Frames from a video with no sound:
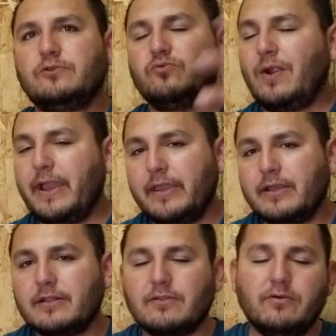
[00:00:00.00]

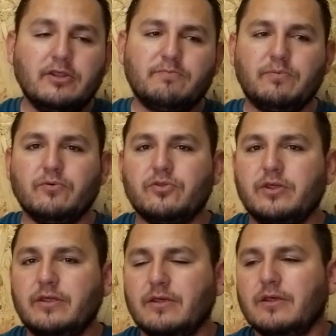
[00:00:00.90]
riots, all this
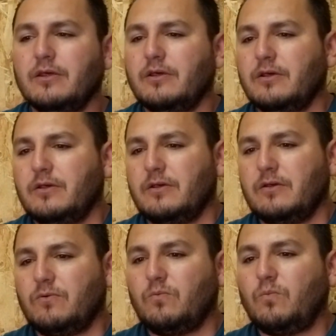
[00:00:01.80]
bullshit.
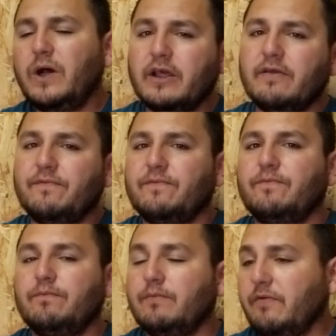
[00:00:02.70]
What if
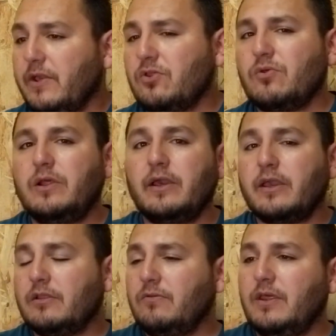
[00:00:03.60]
eventually I
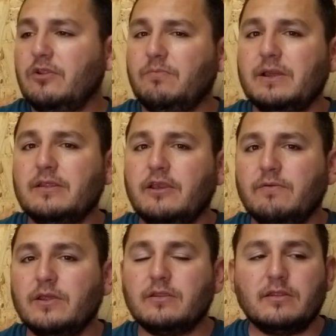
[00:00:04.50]
get to the end of my
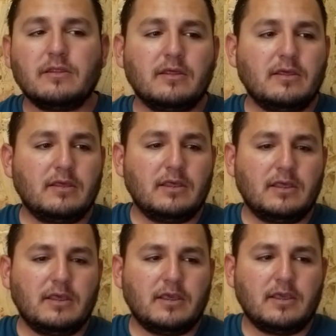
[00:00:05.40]
savings
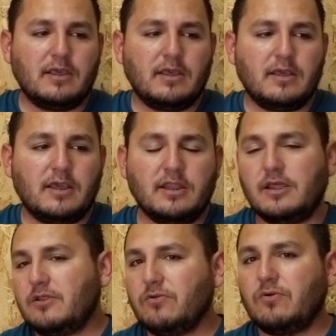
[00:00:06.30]
and
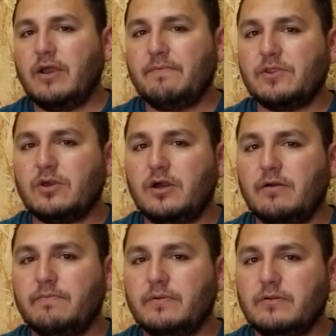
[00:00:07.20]
I still don't have a
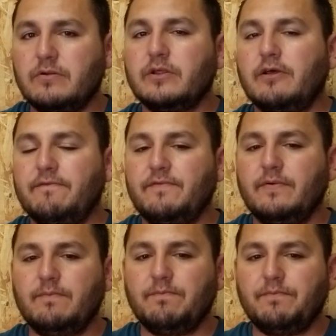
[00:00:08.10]
job good enough?
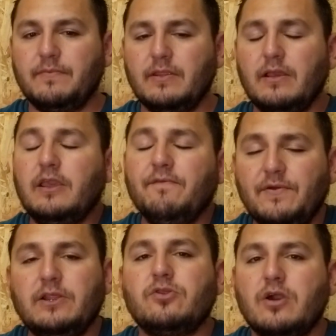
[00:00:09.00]
I can
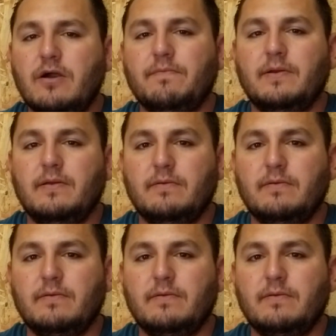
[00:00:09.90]
find a job,